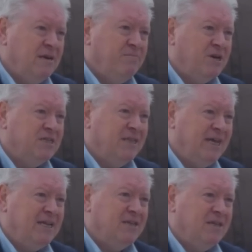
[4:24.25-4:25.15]
because at
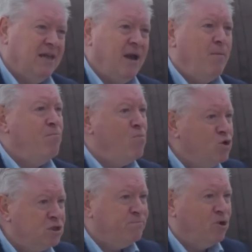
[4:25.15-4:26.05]
the end of the day,
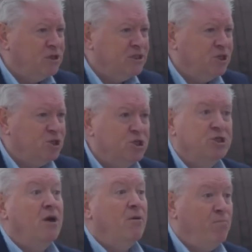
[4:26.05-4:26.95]
most
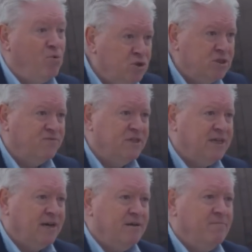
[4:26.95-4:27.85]
politicians, most of the
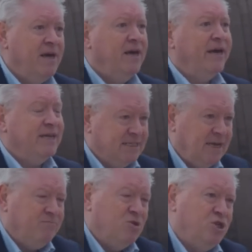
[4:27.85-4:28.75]
time,
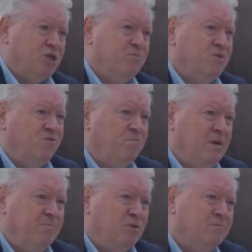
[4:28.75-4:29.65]
accept the judgment of the
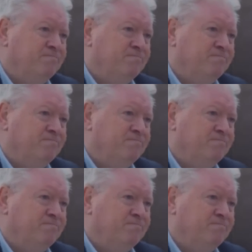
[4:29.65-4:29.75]
people.